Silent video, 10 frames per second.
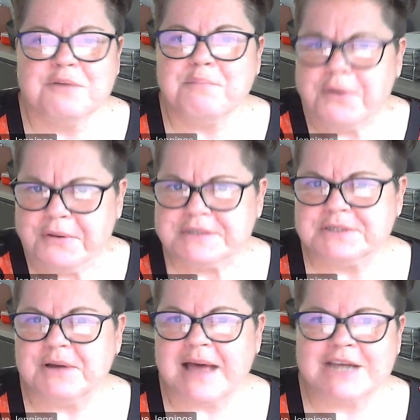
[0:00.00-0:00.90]

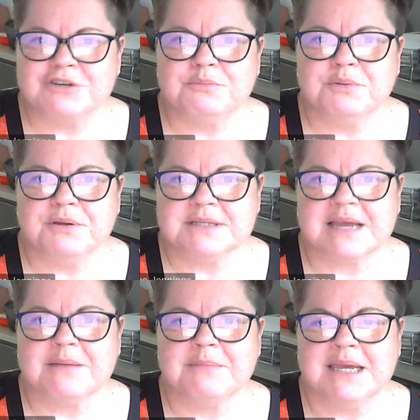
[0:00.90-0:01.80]
personal attributes
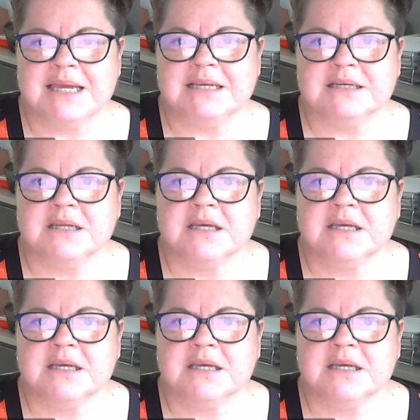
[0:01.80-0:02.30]
coming in.